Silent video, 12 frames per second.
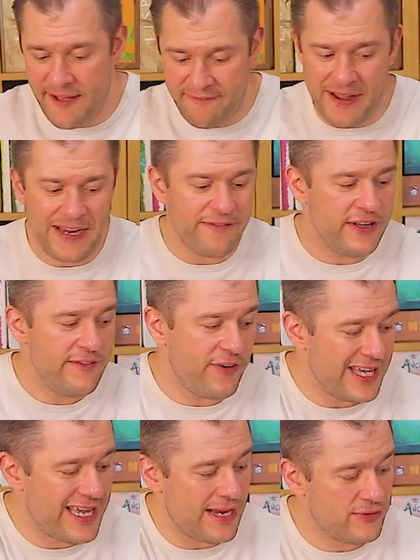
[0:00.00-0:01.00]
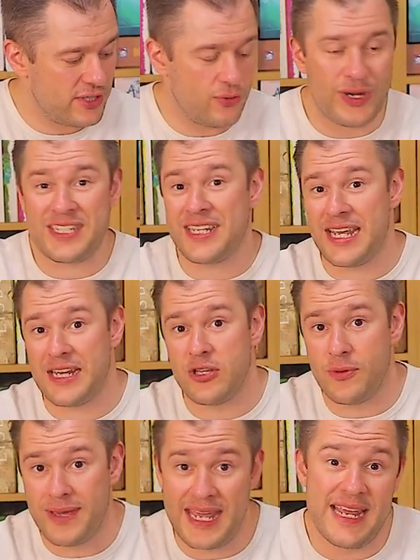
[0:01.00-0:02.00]
Thankfully, Viscounts of the West
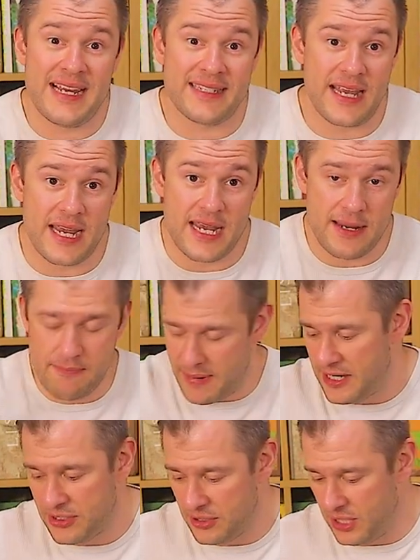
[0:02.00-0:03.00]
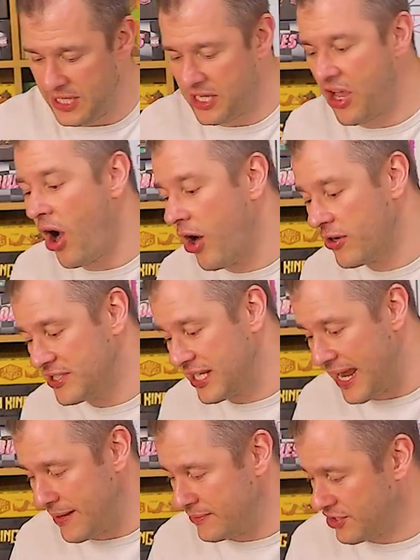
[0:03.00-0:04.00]
Kingdom is a major, like, card
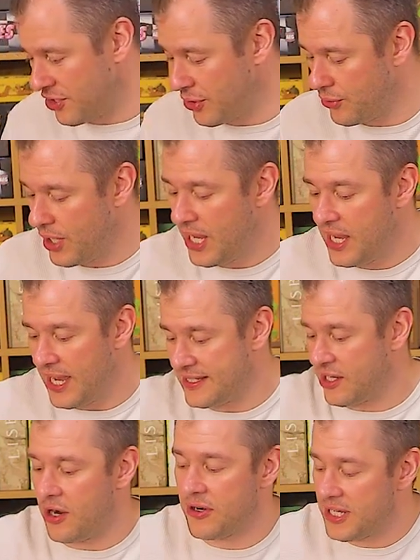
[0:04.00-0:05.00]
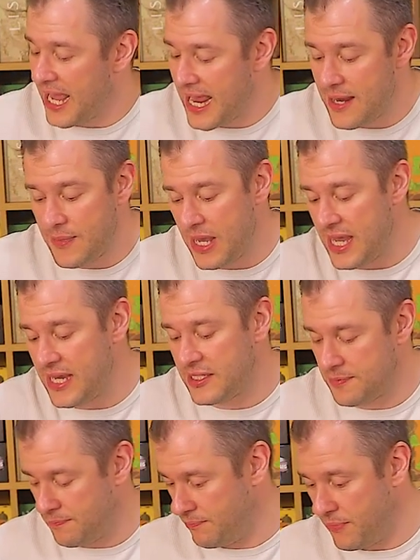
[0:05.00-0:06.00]
game. So, as a card game,
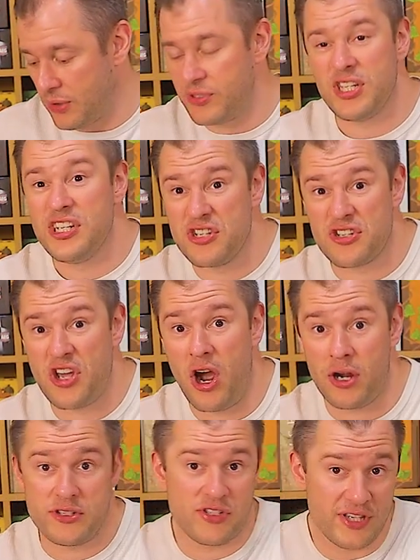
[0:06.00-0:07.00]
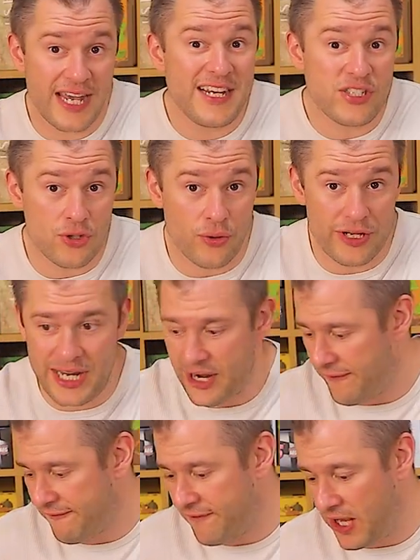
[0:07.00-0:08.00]
it's mostly just cards. So, they store in
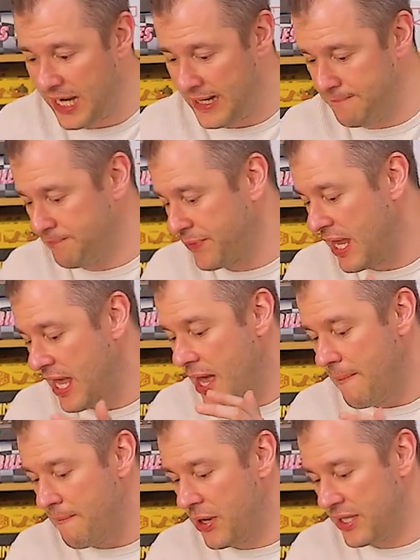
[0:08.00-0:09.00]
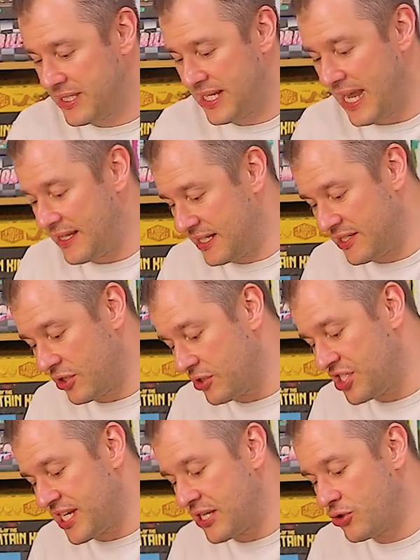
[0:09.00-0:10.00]
here fine. But, and there's a
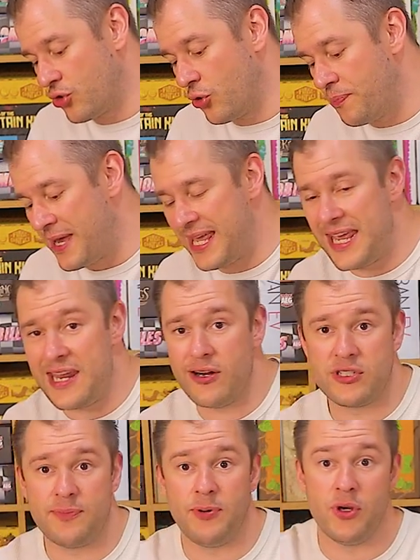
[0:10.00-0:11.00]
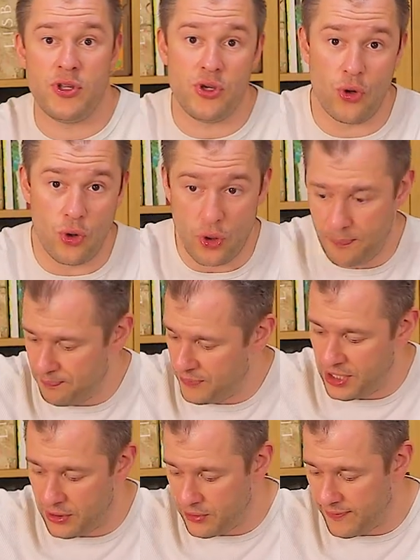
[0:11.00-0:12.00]
good central bit here to put your,
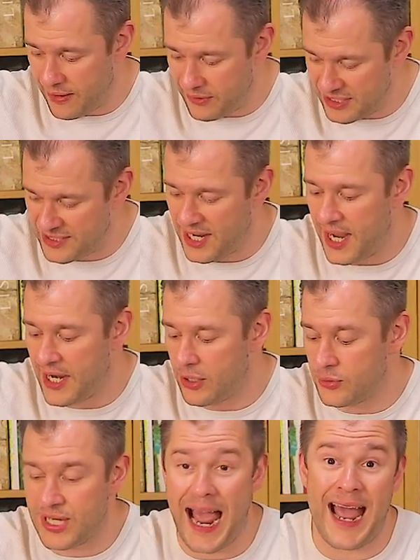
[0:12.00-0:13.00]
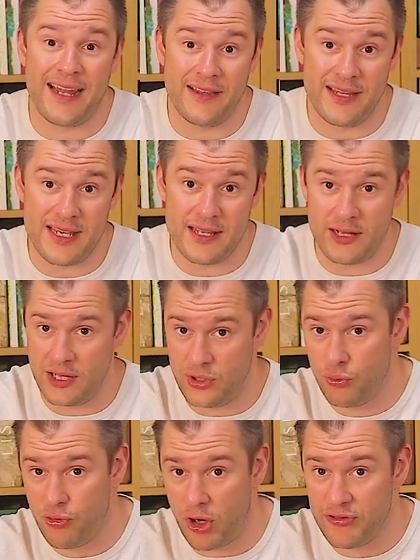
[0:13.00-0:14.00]
you know, your various tiles and the
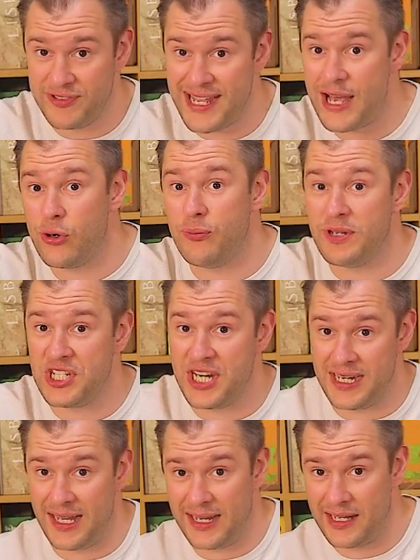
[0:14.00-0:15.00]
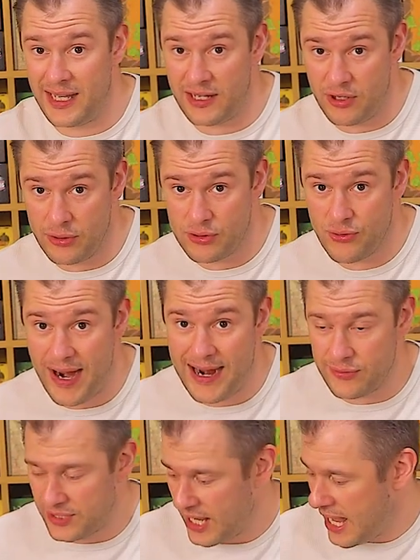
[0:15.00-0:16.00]
little rondelle machine like, that goes
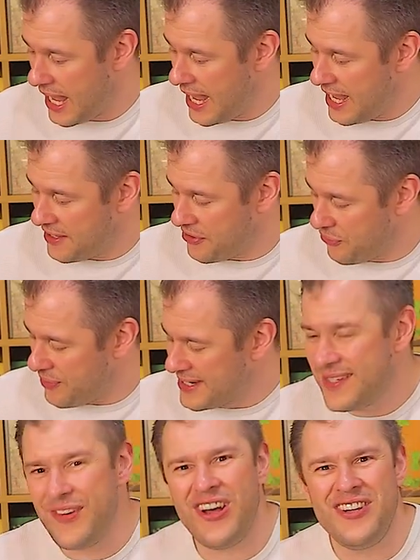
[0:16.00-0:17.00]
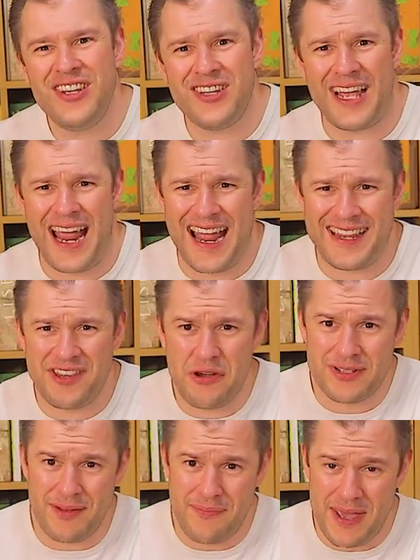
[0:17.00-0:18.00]
round. The rest of it, on the other hand,
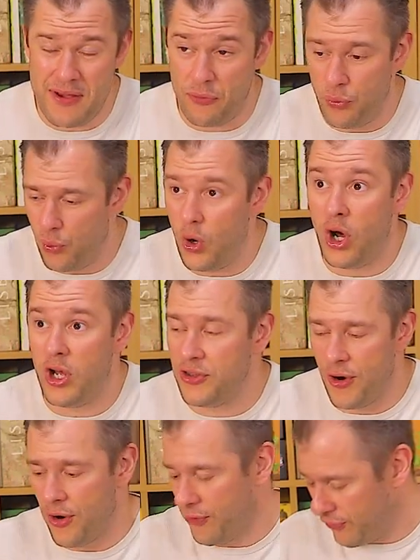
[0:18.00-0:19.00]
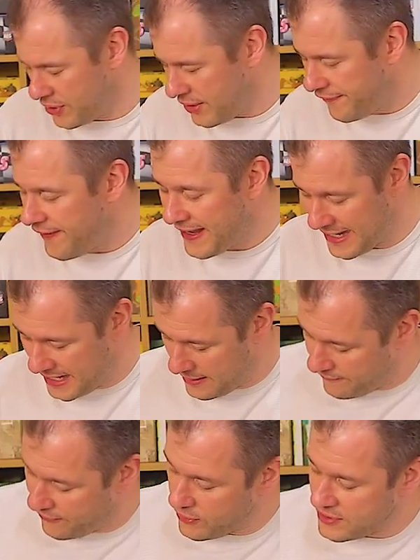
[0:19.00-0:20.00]
though, is a bit, what on earth were you
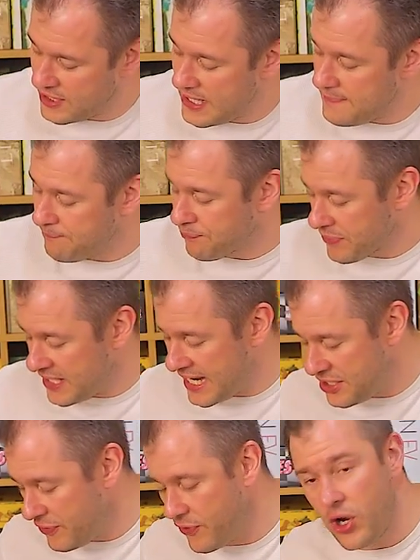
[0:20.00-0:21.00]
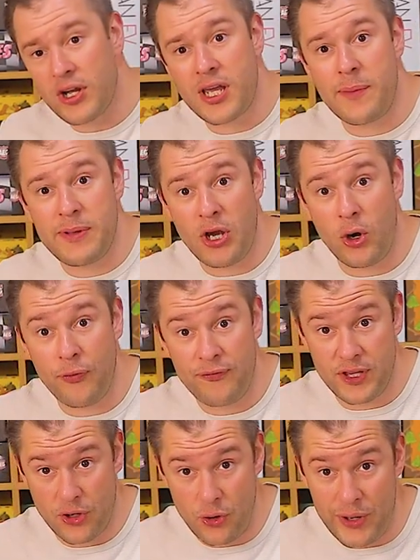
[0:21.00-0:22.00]
thinking? Firstly, yes, you've got a cubby hole
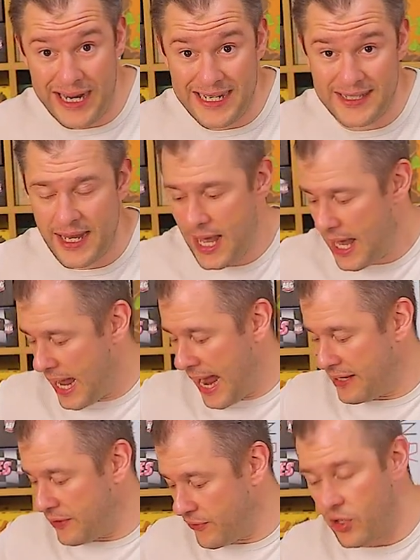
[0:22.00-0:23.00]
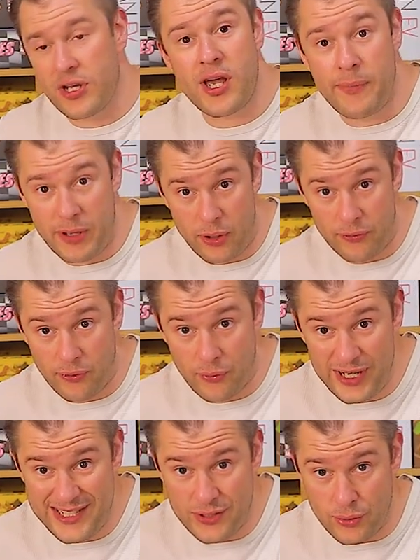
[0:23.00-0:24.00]
for the coins, and you've got a cubby hole for
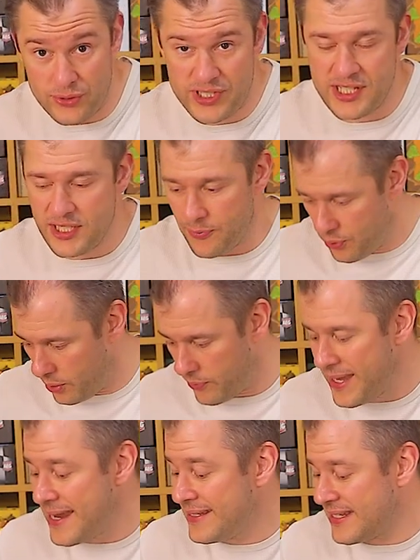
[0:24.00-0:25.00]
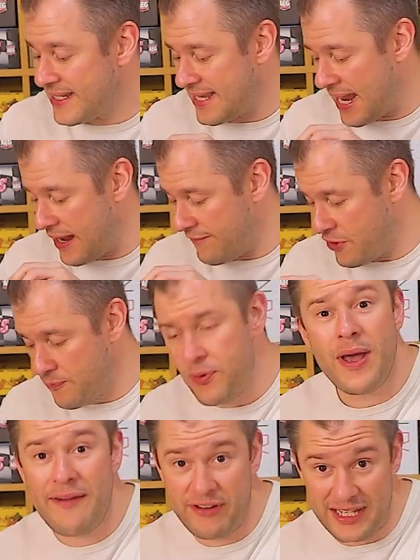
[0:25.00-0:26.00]
resources. The problem is that if you
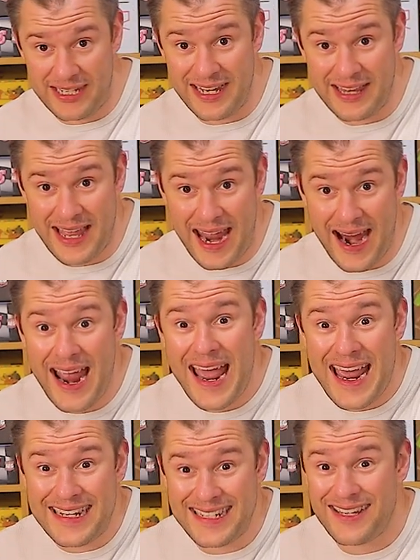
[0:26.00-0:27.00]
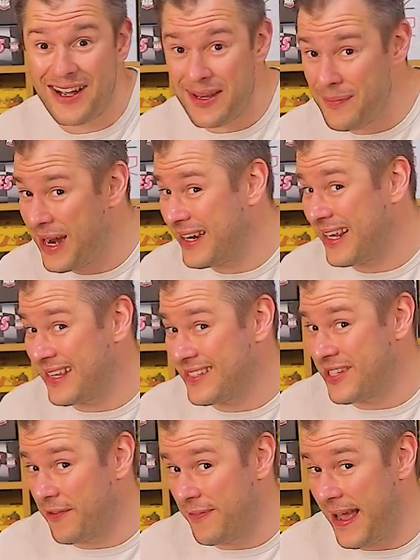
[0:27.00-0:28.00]
put everything in there, it's a nightmare to get the
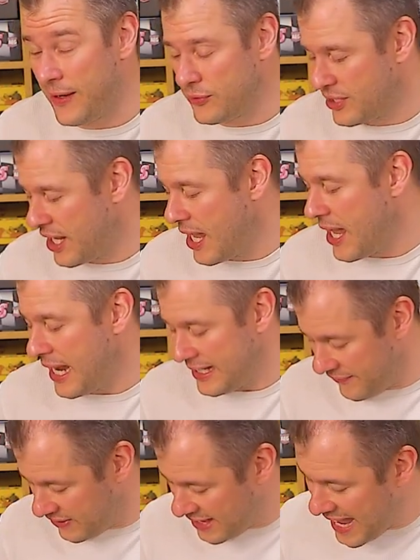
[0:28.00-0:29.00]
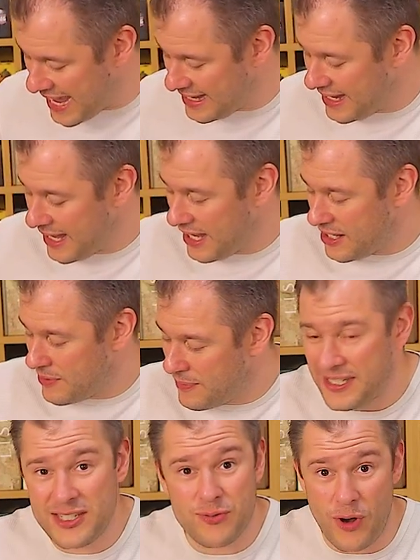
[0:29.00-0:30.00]
stuff out. And even then, you
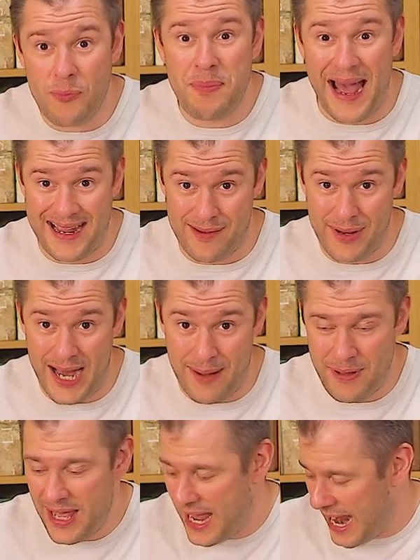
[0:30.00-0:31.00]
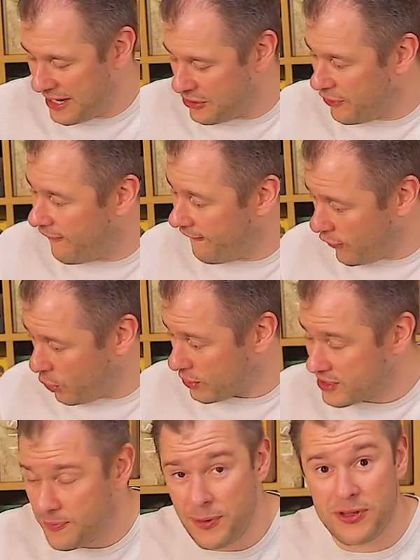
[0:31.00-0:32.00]
might as well bag them up, and you're
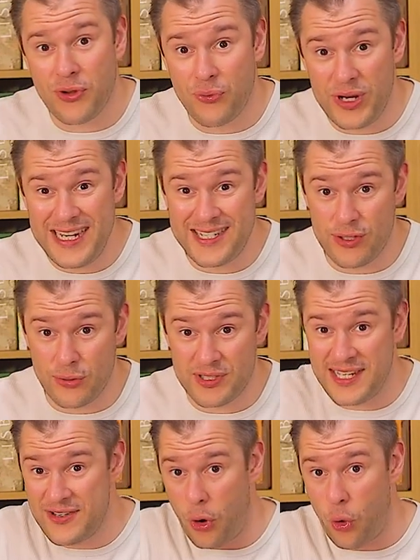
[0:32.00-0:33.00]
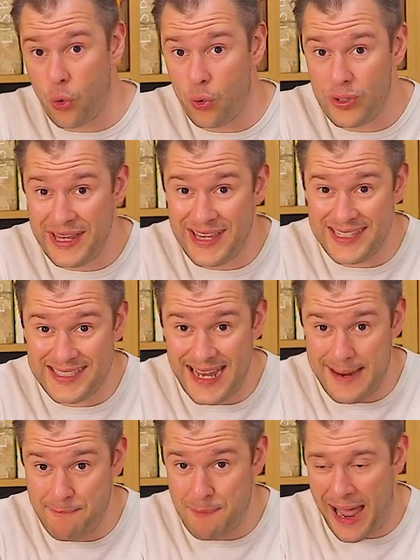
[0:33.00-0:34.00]
forced to put the resources all in the
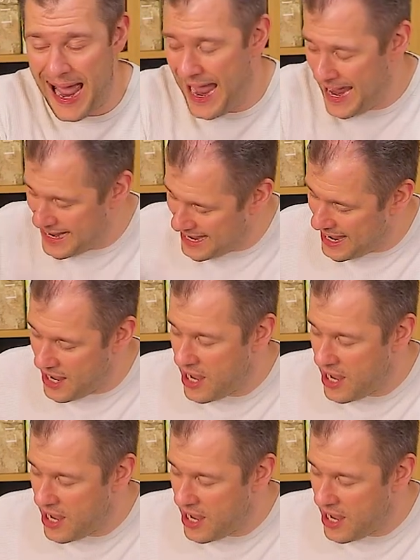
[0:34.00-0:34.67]
same bag.